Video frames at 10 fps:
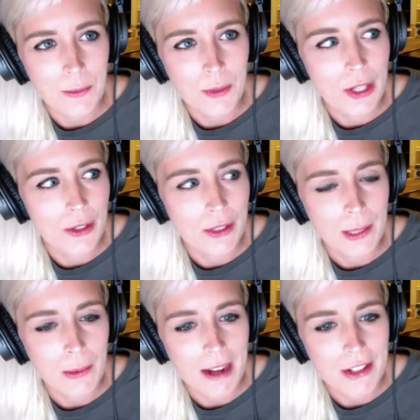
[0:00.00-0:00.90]
literally
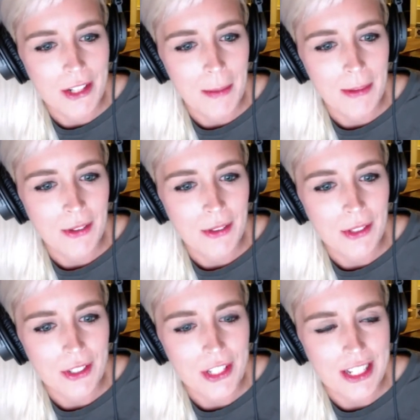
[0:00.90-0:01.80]
watched episode
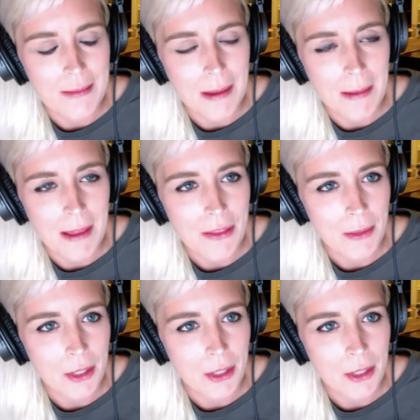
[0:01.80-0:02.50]
13 maybe 3